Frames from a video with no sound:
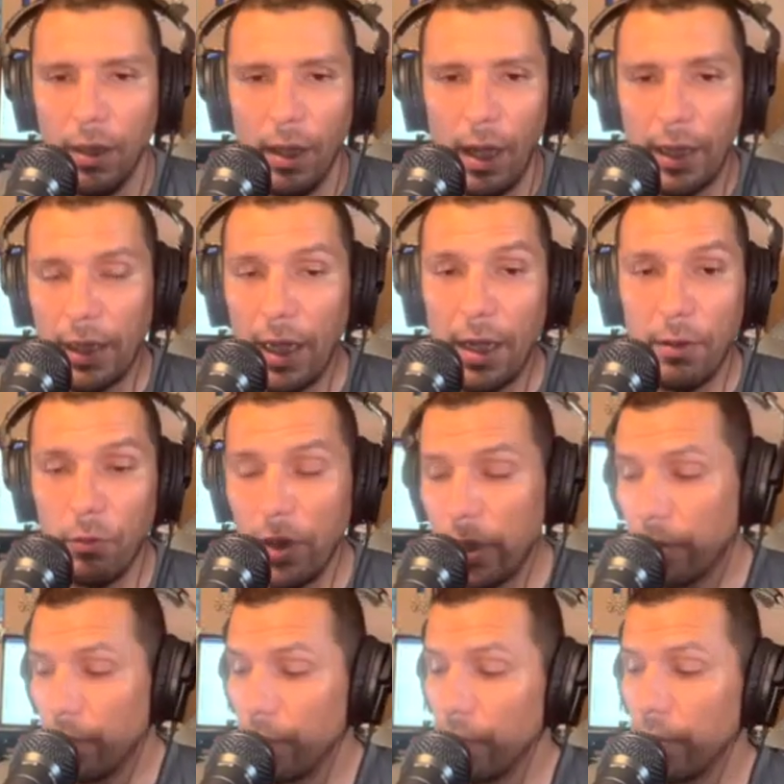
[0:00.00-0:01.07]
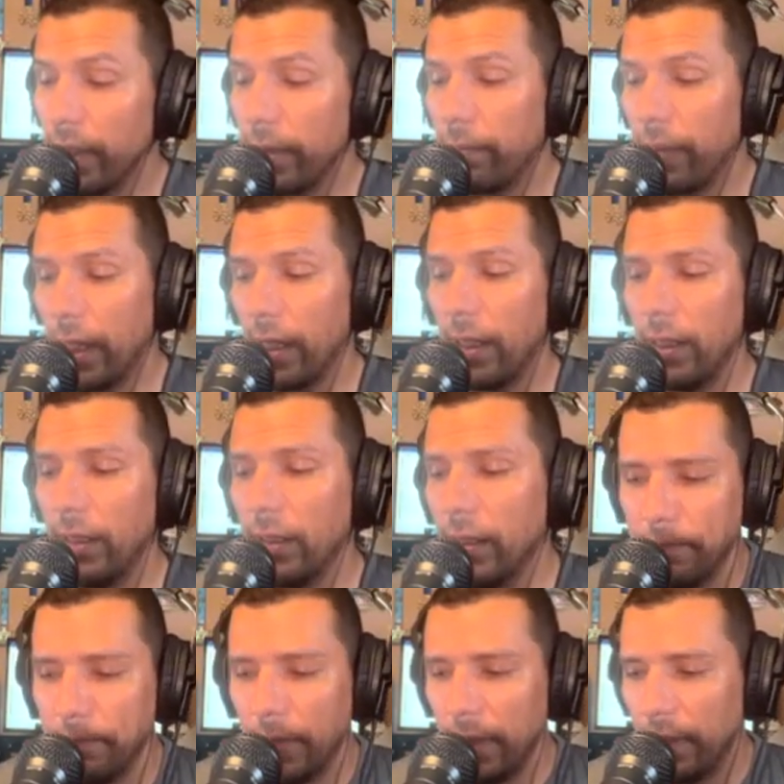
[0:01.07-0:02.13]
I got recruited by
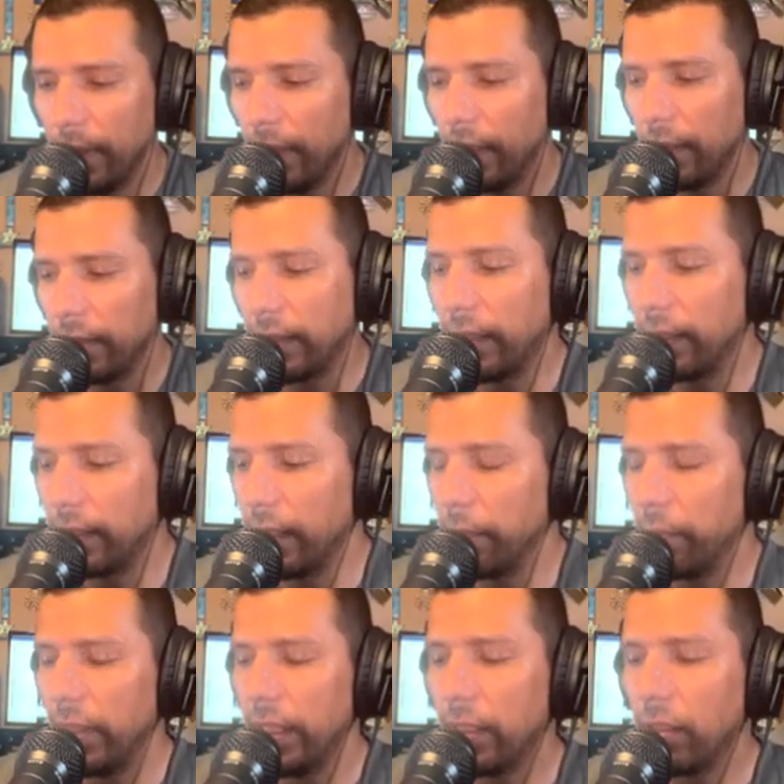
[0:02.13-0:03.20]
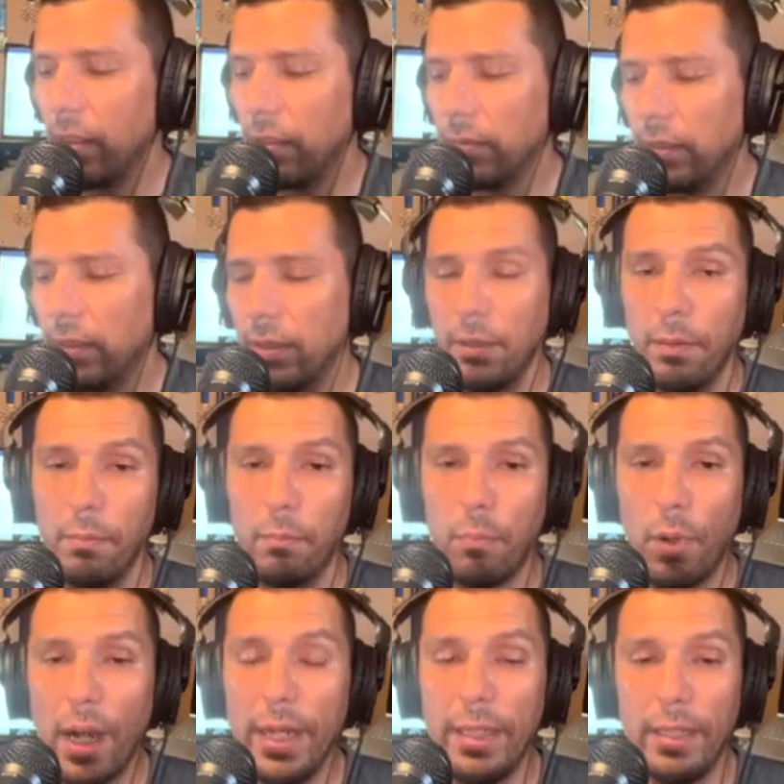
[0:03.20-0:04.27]
a company called
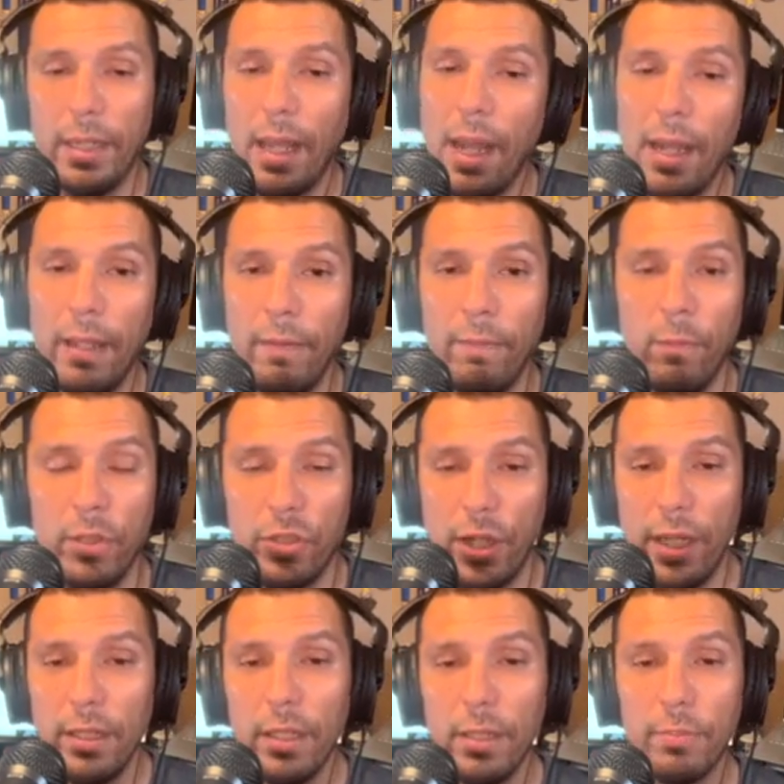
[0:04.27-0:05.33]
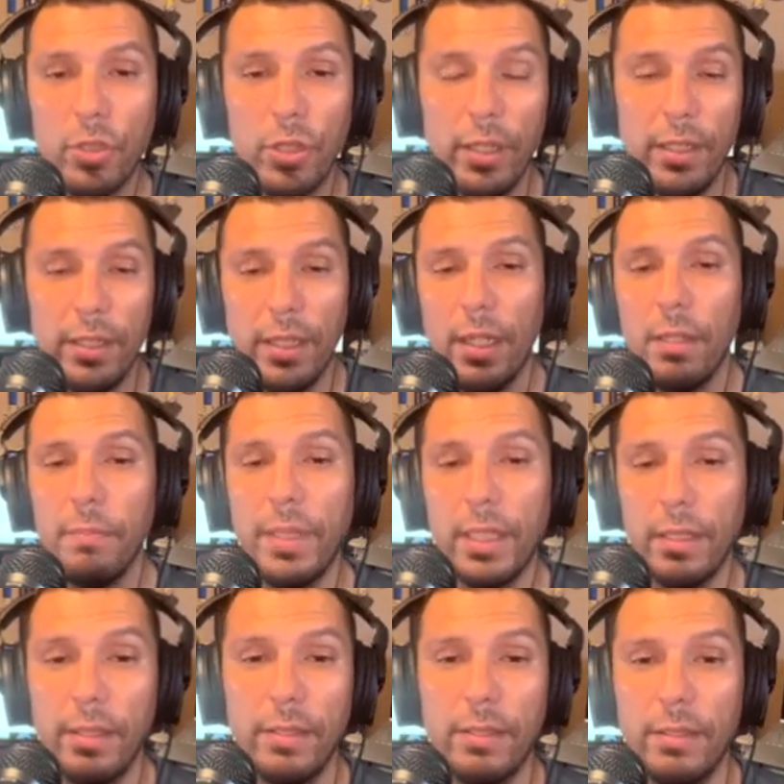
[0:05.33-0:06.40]
Bright Live, which I ended up turning down
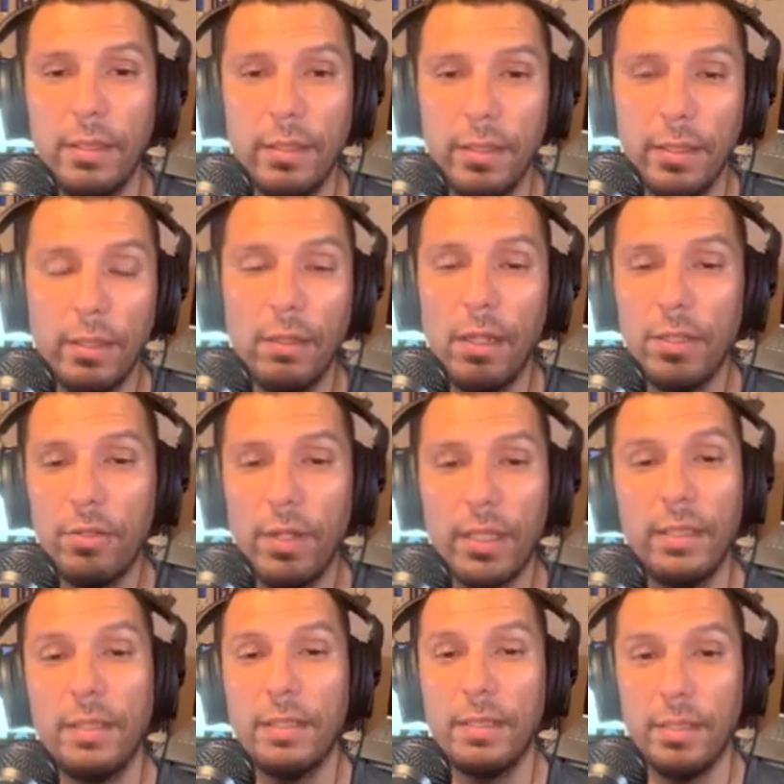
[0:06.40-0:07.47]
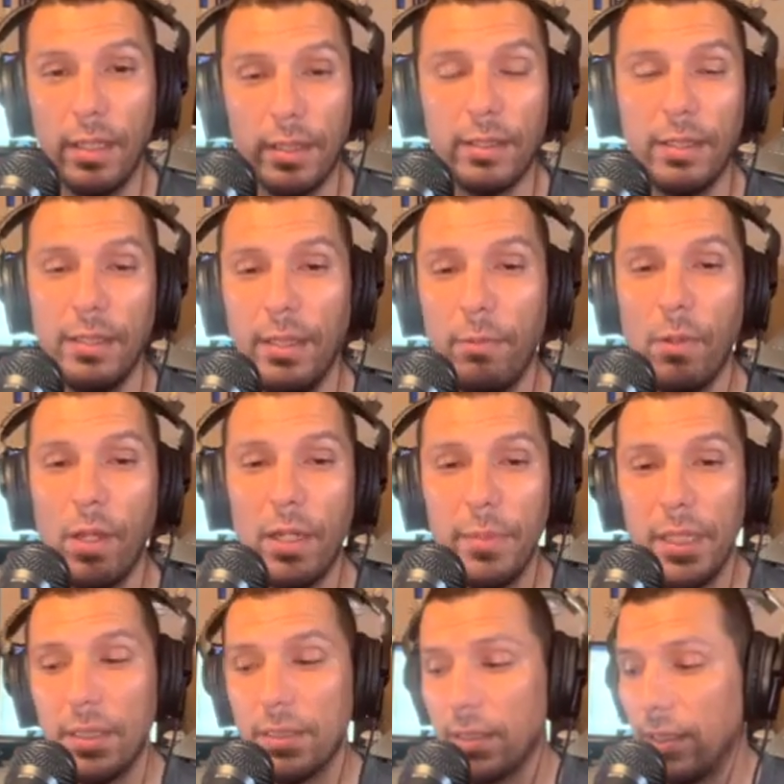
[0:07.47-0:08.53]
because their contract sucked. They wanted me
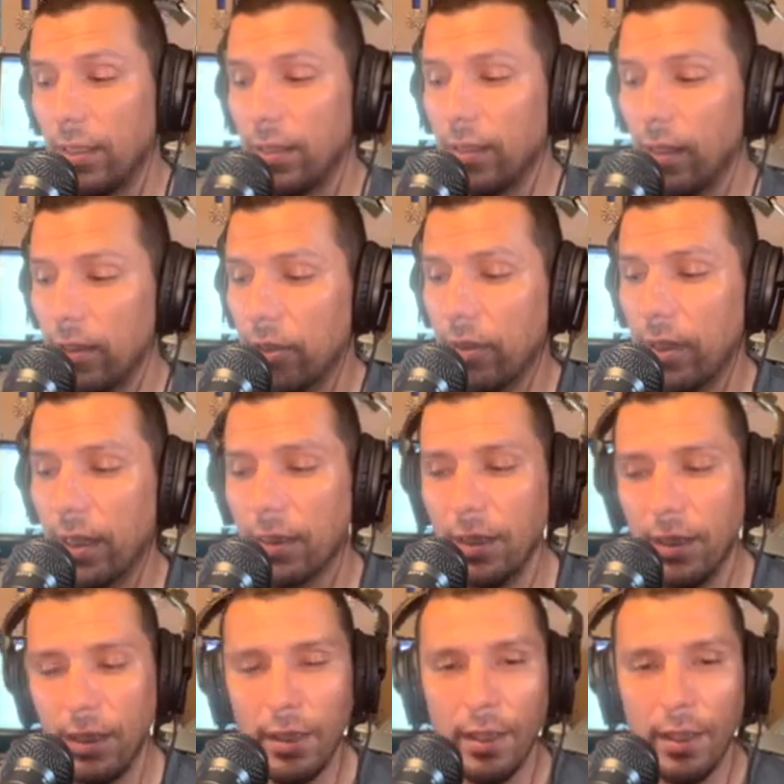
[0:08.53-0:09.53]
to sign a contract.